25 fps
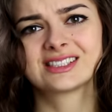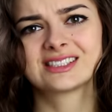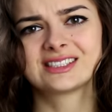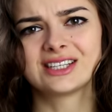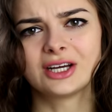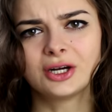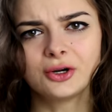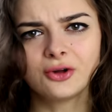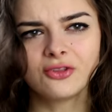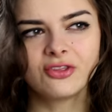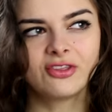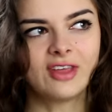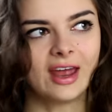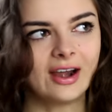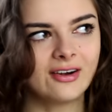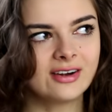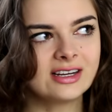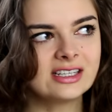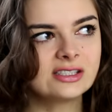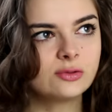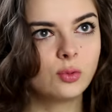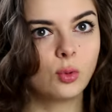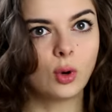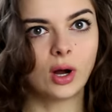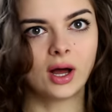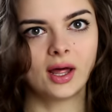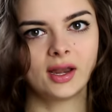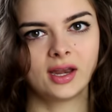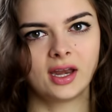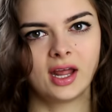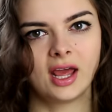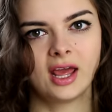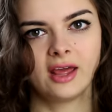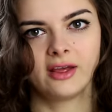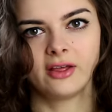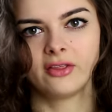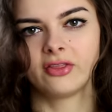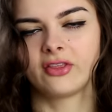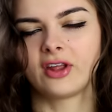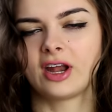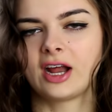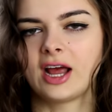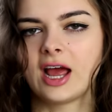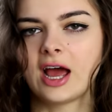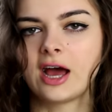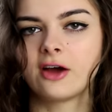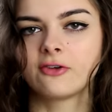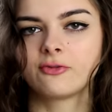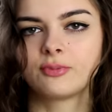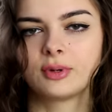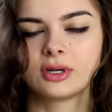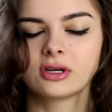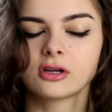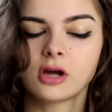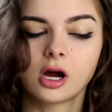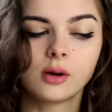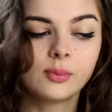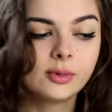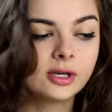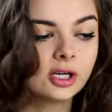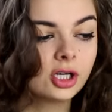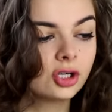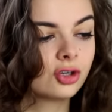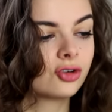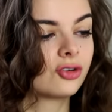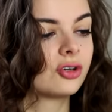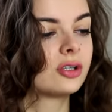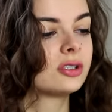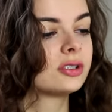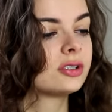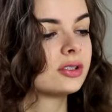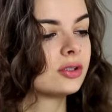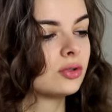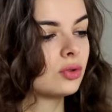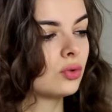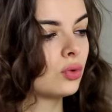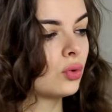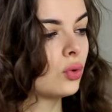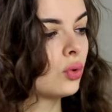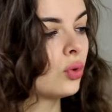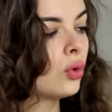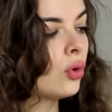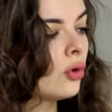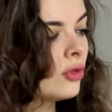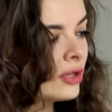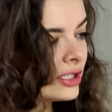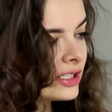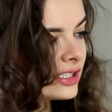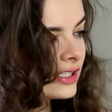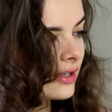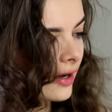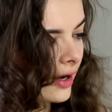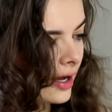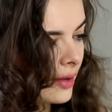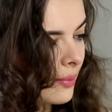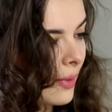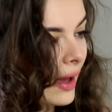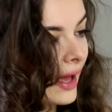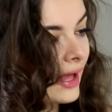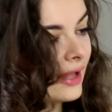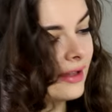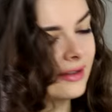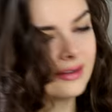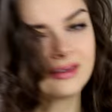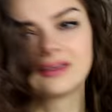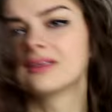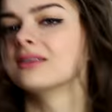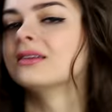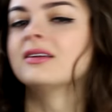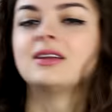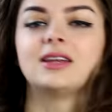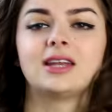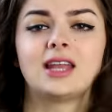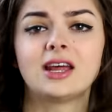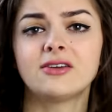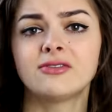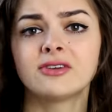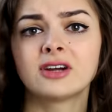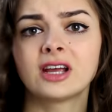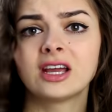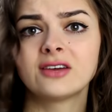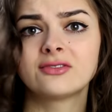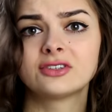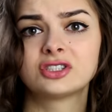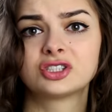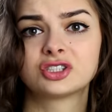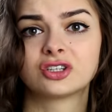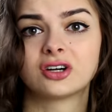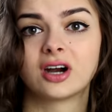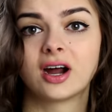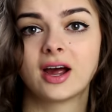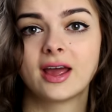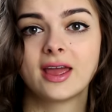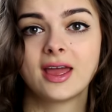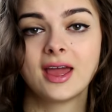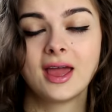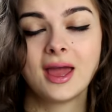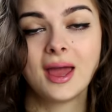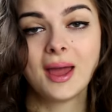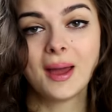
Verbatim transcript: so there is one that I have been coming across all the time and never gave a try,